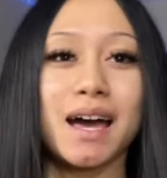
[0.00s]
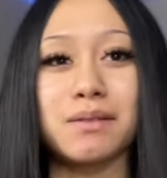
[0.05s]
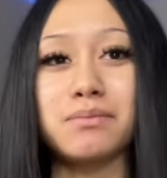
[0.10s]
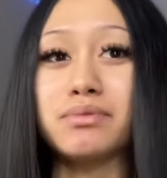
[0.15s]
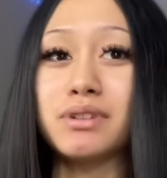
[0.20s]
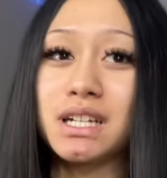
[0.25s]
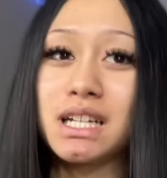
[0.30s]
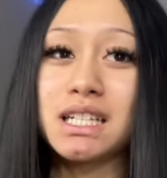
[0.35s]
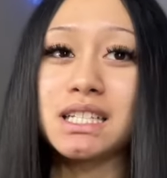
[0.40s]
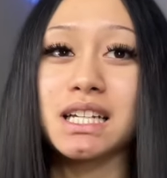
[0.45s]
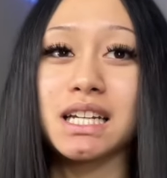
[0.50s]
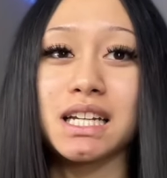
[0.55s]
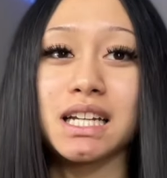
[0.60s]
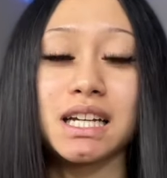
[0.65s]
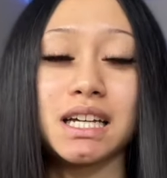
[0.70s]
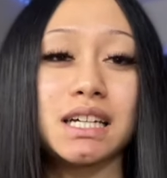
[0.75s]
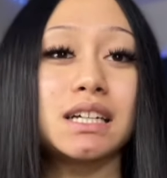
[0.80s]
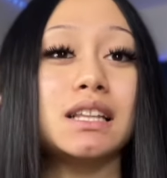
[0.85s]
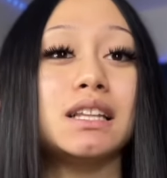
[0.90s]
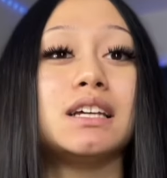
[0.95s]
pretties and
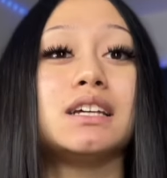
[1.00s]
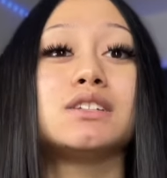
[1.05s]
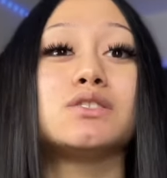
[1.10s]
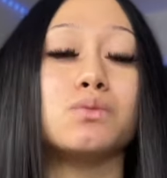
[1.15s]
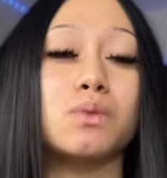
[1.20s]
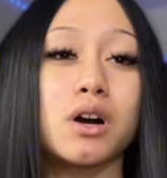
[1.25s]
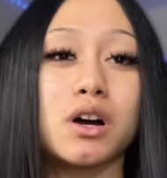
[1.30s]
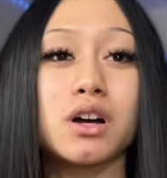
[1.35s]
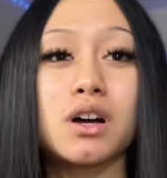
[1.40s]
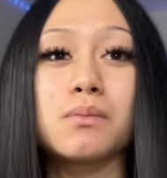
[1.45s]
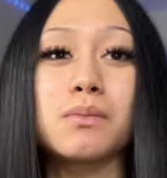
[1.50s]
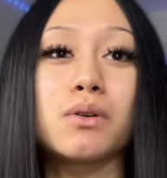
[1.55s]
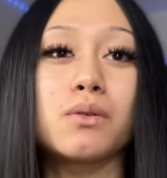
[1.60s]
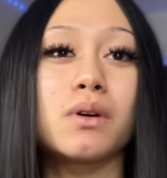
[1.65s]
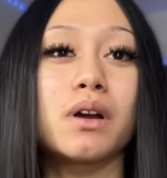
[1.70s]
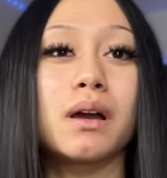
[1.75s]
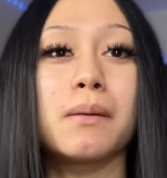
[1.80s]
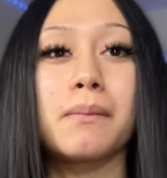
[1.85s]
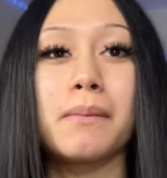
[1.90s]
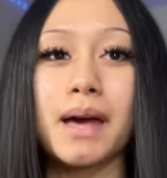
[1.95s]
uglies, welcome and
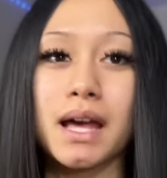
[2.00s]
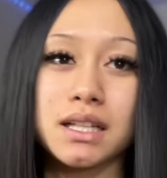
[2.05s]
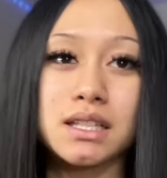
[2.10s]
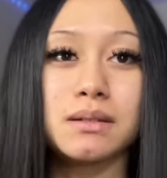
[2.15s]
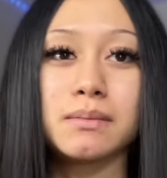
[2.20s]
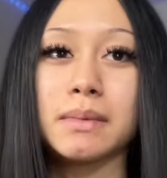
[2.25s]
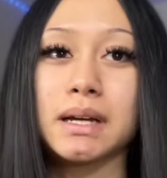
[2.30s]
welcome back to my